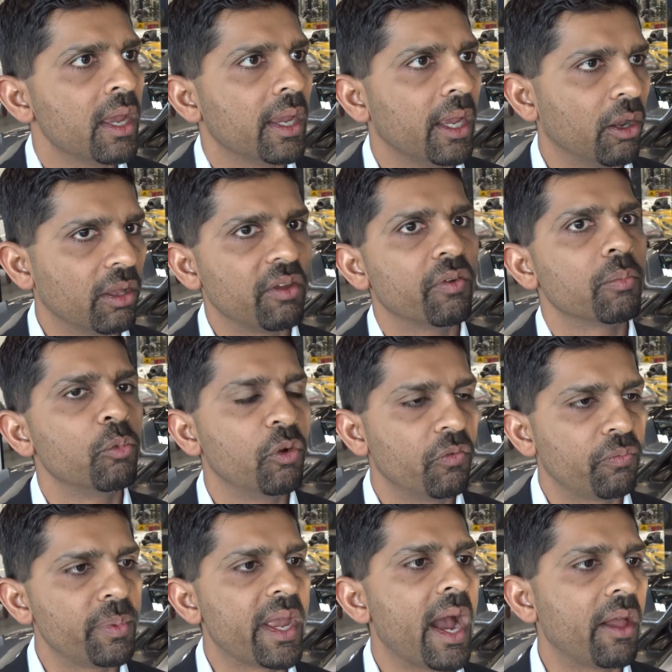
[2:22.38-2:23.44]
it'll even
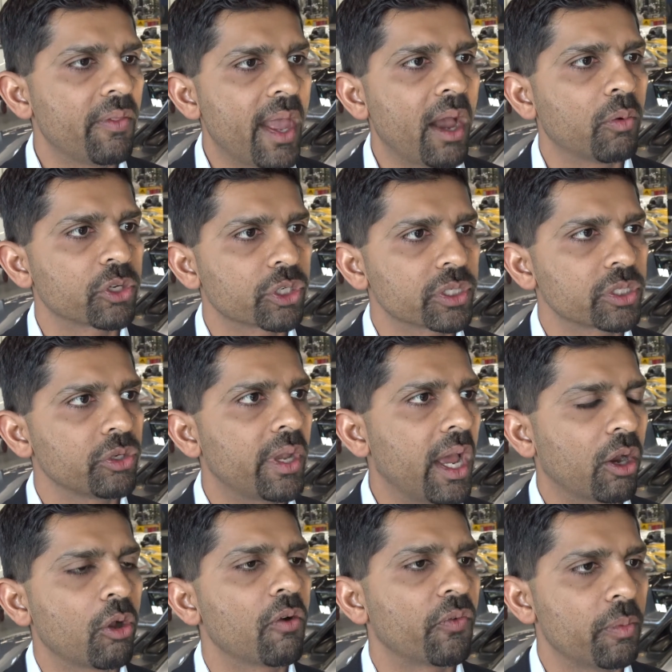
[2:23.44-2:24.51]
move beyond that, which is you got
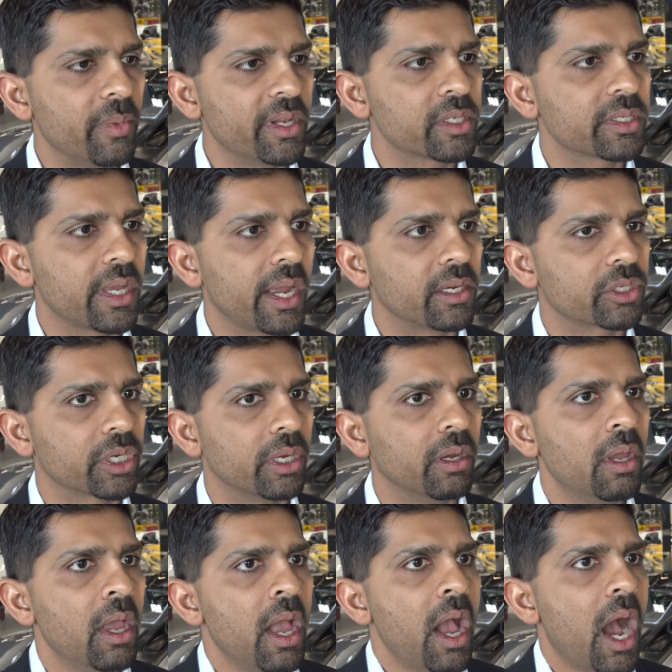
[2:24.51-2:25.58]
to go from insight to
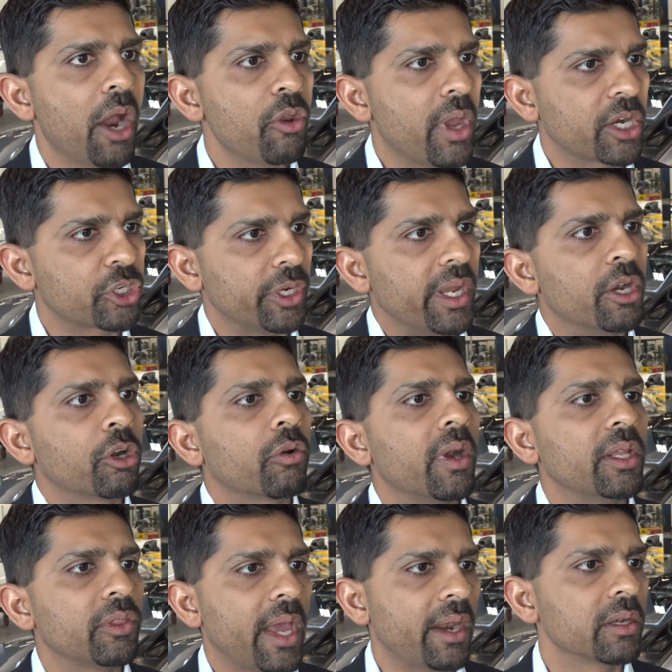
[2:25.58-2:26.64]
how do you actually
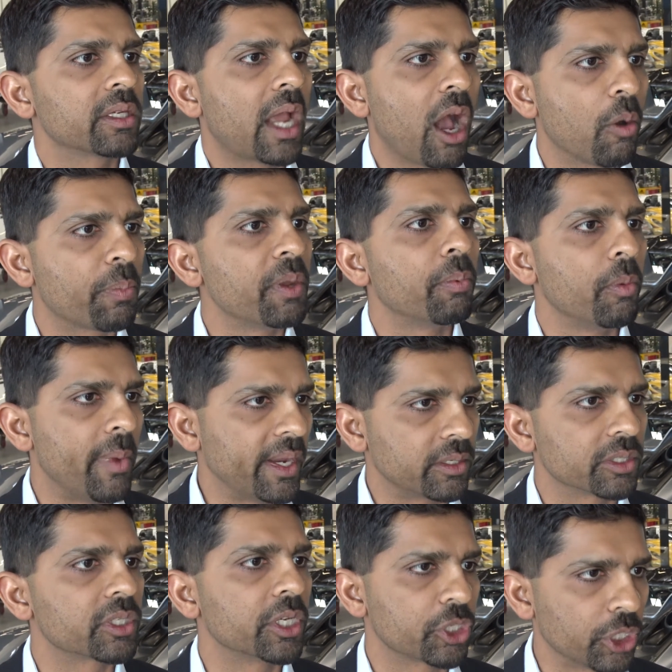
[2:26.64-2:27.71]
integrate that into how people make
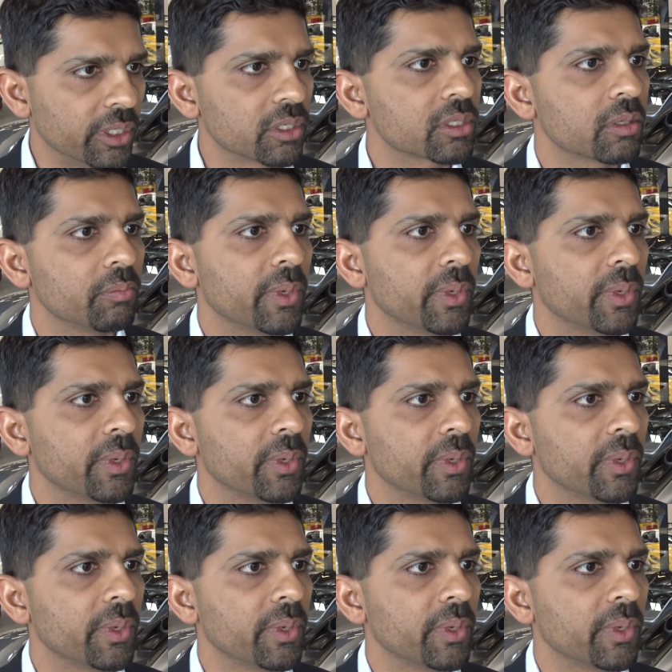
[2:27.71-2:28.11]
decisions?